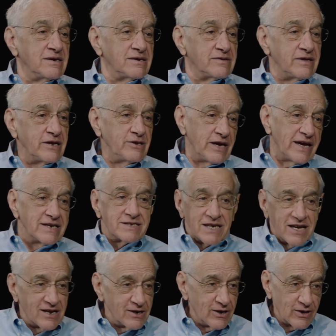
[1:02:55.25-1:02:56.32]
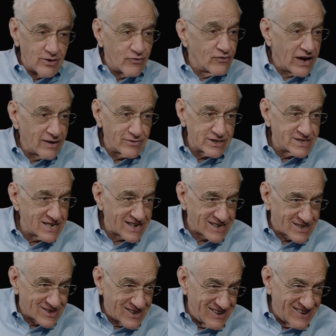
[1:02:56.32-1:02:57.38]
then you had to get another 5 or
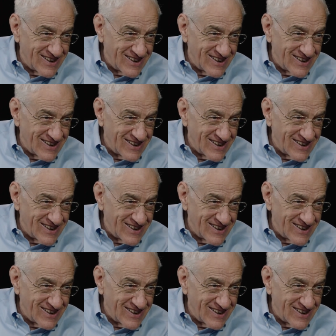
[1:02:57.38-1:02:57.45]
6.